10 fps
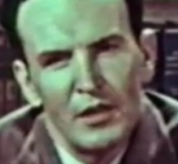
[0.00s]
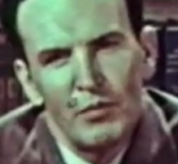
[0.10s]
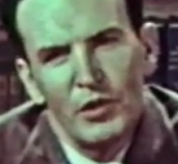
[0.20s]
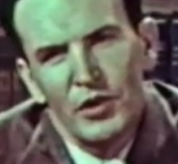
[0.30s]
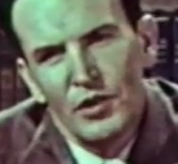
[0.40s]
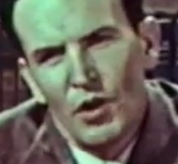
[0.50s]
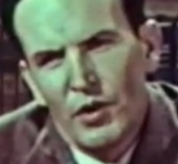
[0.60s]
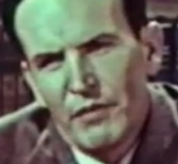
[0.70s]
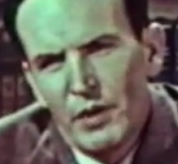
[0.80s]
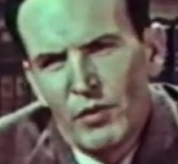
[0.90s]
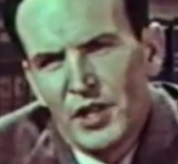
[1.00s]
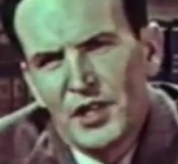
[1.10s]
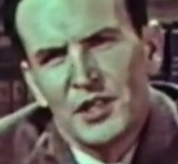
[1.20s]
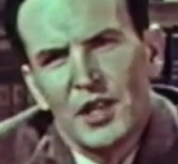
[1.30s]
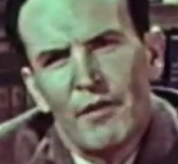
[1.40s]
But you know, if we were to
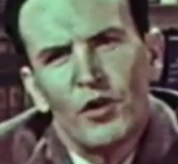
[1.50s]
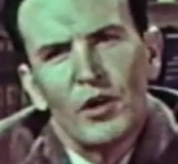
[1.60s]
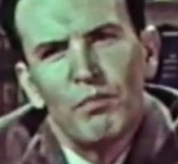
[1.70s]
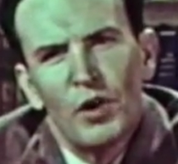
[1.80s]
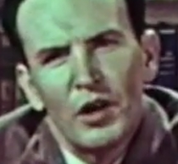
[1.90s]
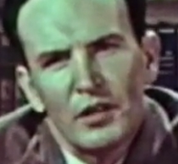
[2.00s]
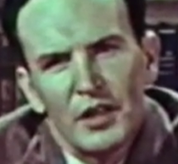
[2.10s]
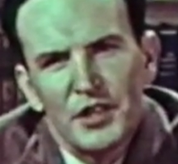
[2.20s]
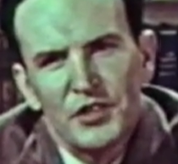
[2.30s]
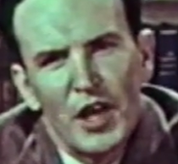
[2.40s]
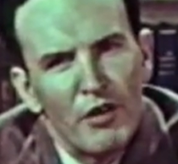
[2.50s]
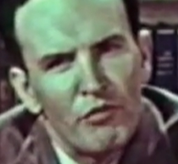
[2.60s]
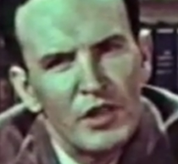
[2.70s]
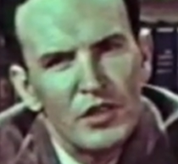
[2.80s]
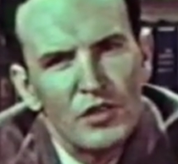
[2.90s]
discover a book that is
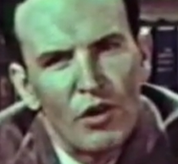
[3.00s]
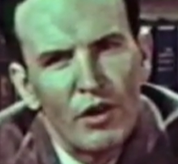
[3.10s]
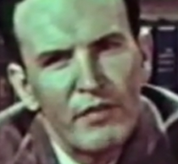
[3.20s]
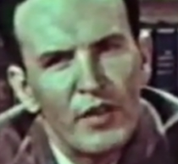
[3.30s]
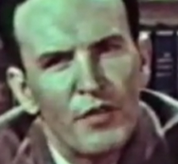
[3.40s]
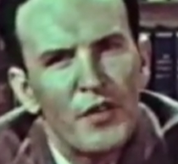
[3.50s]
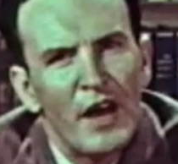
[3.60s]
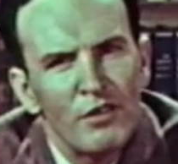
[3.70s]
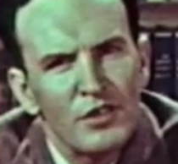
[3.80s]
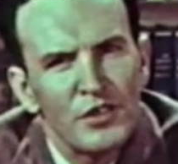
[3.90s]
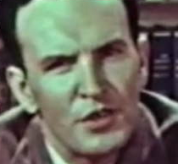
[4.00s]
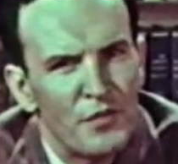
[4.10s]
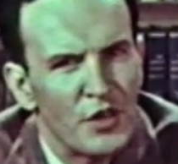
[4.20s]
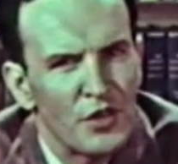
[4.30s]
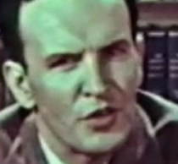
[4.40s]
hundreds or even thousands of
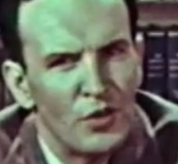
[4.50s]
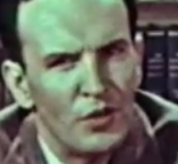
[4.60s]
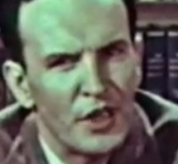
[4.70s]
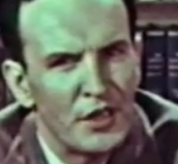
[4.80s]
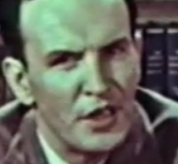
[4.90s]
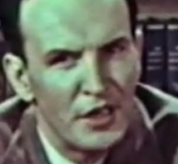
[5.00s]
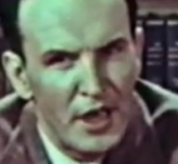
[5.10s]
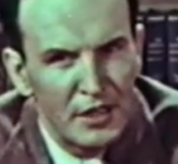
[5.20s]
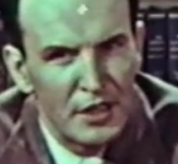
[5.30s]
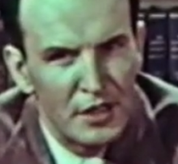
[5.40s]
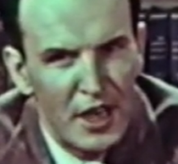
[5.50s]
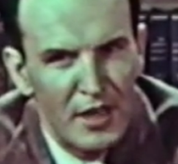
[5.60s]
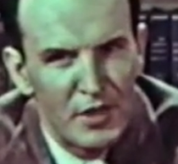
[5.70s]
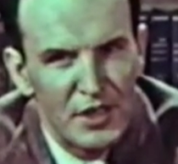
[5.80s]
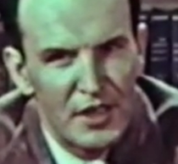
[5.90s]
years old that did not contain
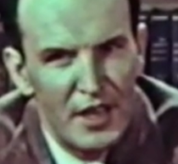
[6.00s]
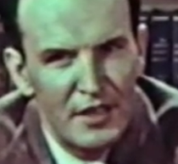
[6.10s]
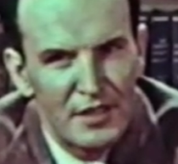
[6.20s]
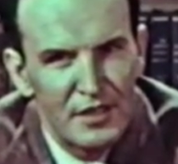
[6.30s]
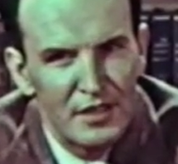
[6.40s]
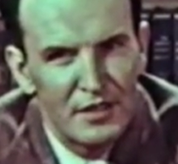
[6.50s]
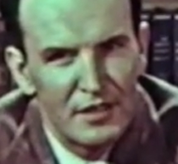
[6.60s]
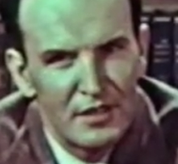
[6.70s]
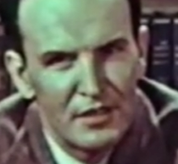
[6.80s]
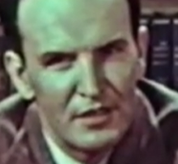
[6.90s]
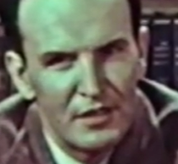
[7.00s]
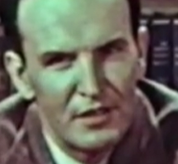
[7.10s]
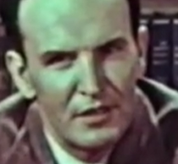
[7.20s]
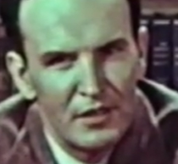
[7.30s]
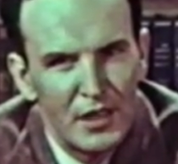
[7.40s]
mistakes,
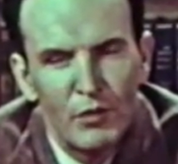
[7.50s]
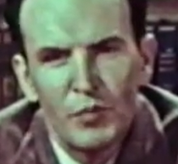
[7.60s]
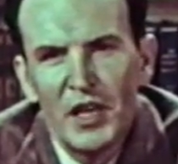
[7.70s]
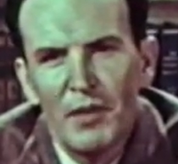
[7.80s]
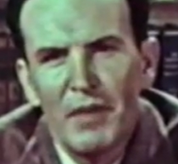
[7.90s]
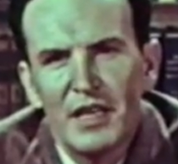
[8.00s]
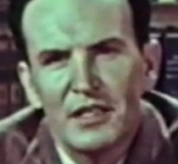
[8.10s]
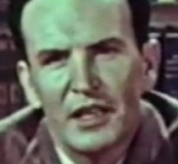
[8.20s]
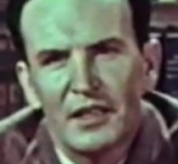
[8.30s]
it would be amazing.